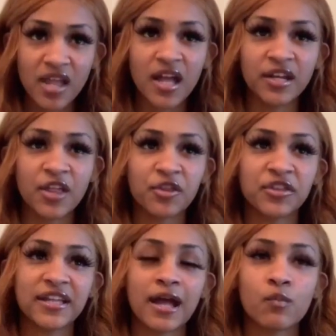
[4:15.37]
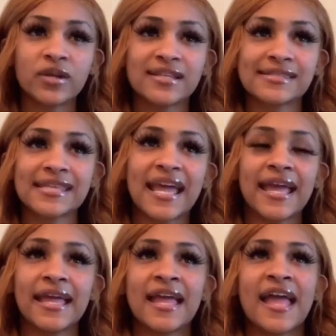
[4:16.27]
another thing I want to
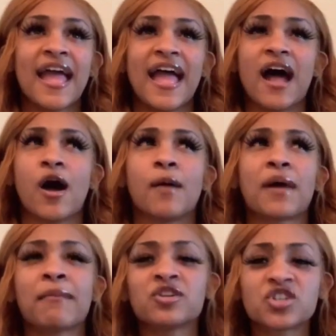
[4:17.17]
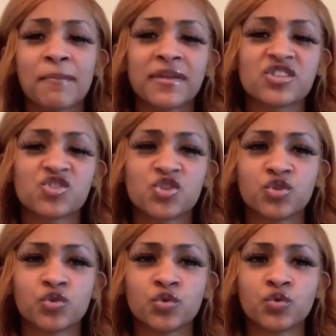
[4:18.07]
say, I'm gonna jump
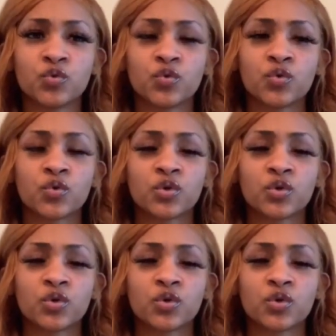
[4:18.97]
into